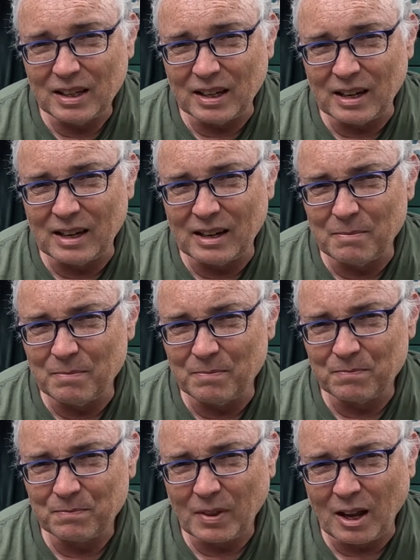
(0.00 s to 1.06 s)
I
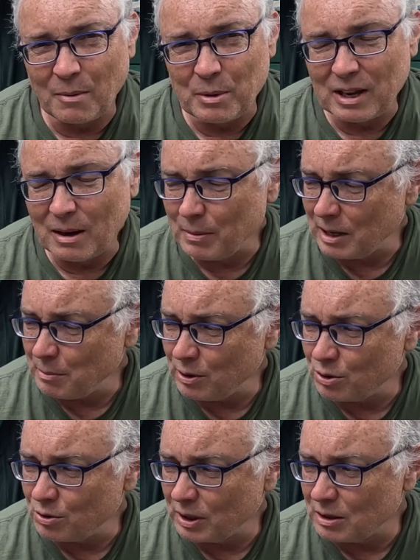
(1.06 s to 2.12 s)
mean, that may be the
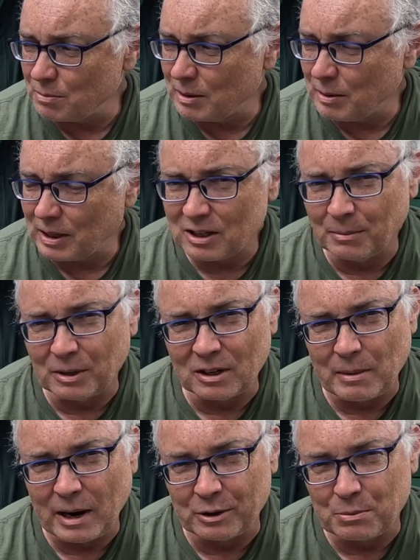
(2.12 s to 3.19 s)
trick, is maybe get something like a
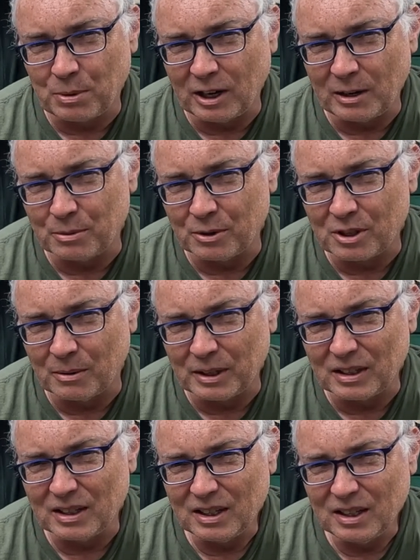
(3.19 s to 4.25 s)
Maris Piper or something,
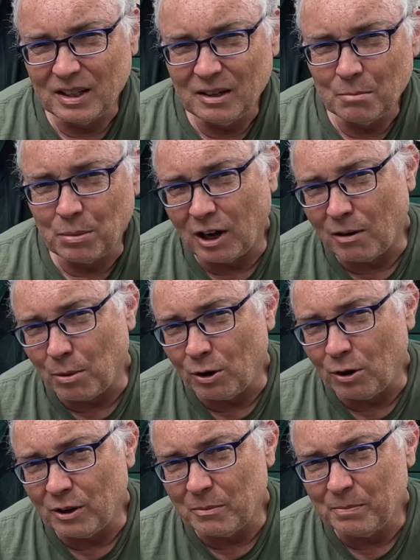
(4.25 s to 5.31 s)

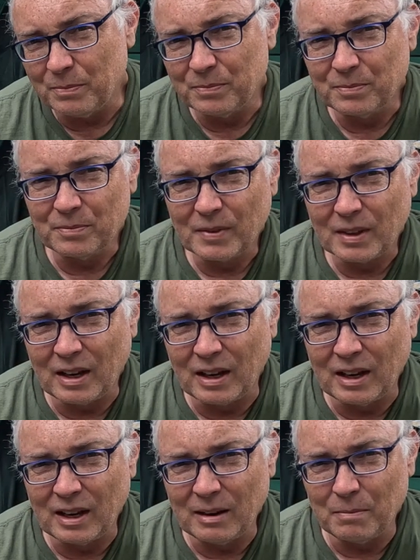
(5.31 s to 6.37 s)
parboil them,
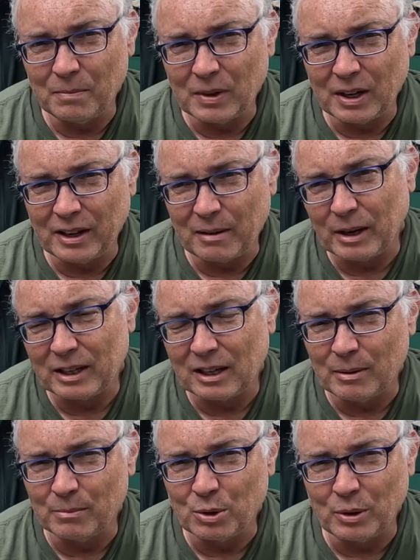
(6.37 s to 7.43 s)
and they may
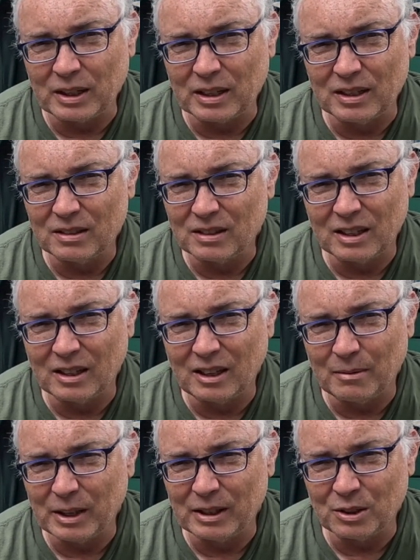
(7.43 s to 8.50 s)
come up quicker. Yeah, they
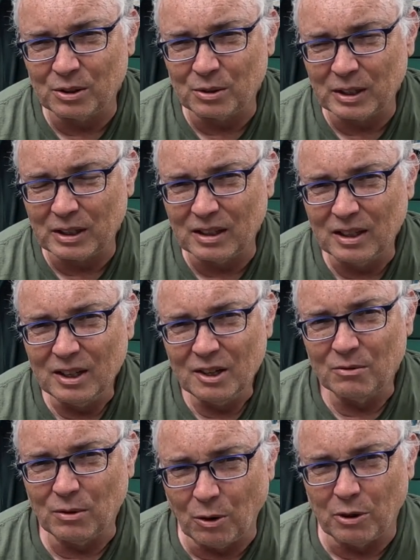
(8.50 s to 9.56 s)
may cook quicker.
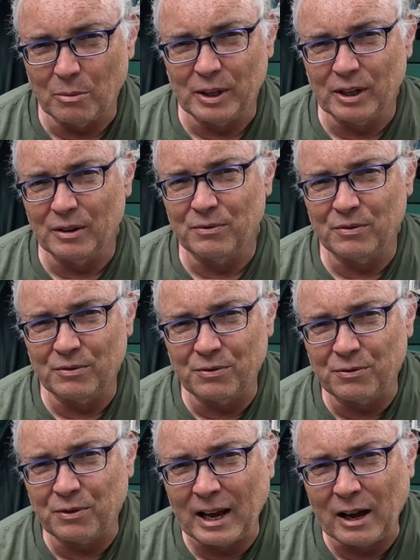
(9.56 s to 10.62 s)
Roll them in a
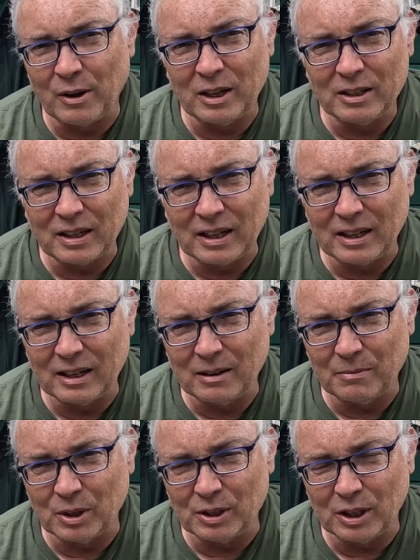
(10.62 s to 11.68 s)
flour
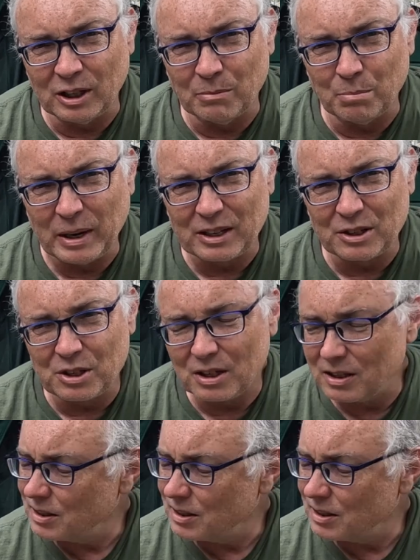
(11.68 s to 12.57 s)
and herb mix.